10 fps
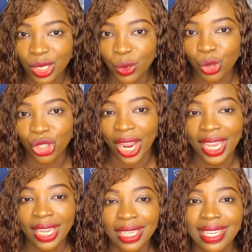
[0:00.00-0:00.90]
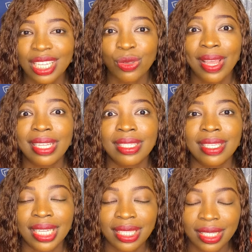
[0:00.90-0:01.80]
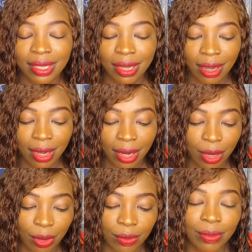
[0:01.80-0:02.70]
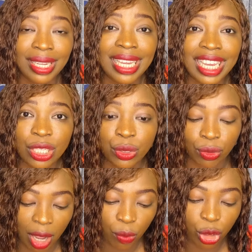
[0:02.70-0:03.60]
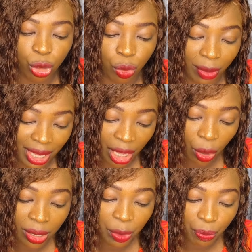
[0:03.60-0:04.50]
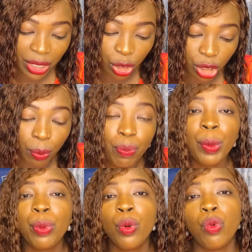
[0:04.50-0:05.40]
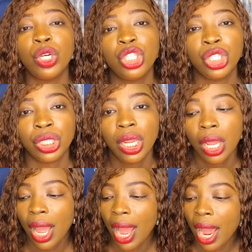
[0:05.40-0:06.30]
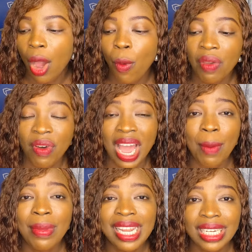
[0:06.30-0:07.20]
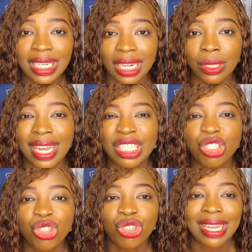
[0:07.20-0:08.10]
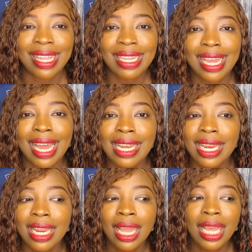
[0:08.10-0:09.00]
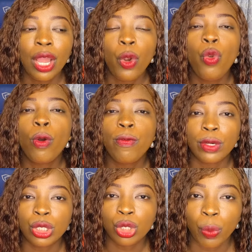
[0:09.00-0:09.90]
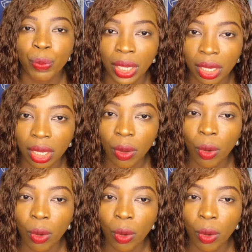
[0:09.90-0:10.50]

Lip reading: till you try. There's no exact guess to how much you make. It all depends on people watching. However, I am learning that you can strategically look for topic